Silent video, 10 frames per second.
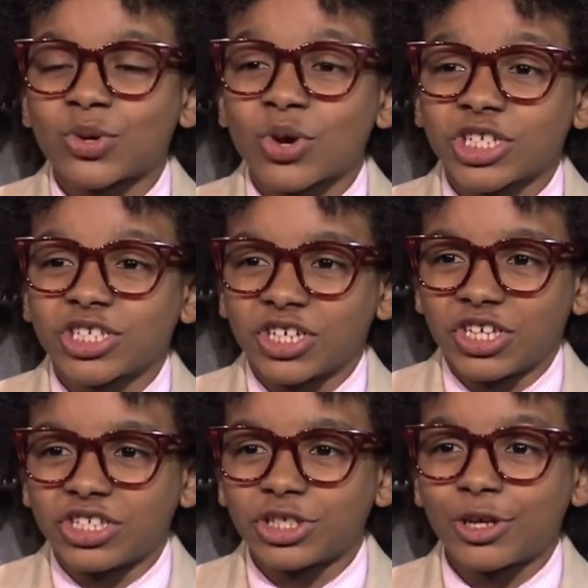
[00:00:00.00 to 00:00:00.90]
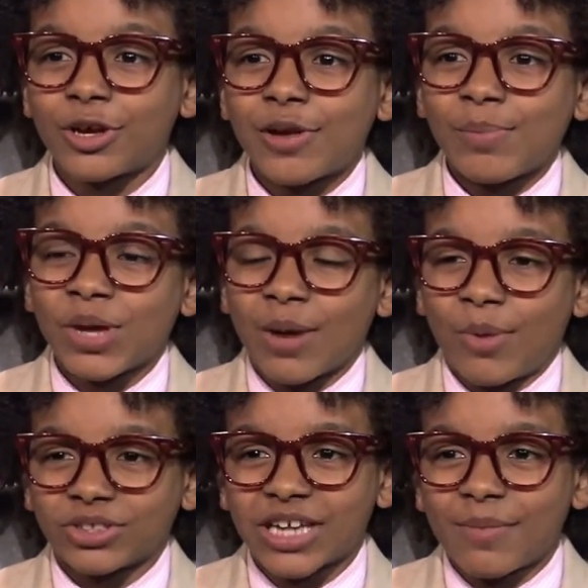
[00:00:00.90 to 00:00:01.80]
Cory's Cookies being a
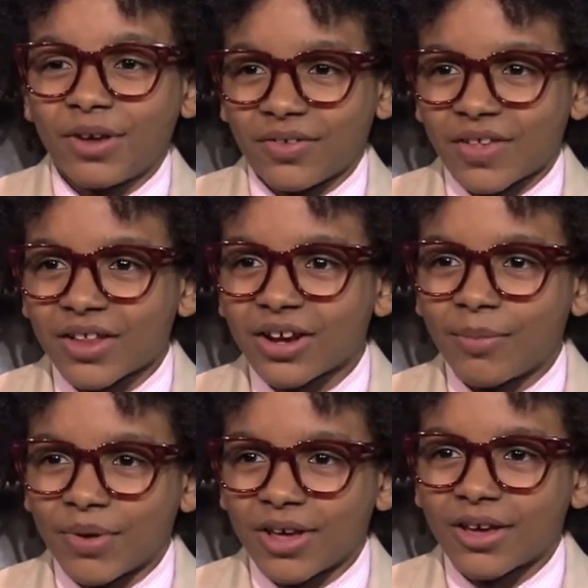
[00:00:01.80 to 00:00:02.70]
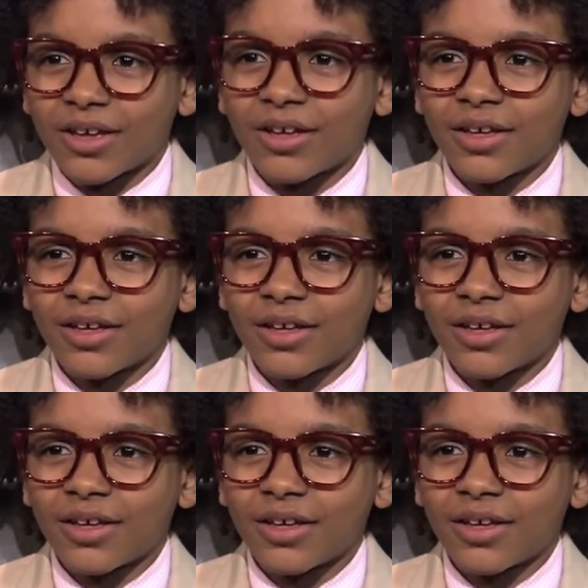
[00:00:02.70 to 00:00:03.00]
multi-million dollar company.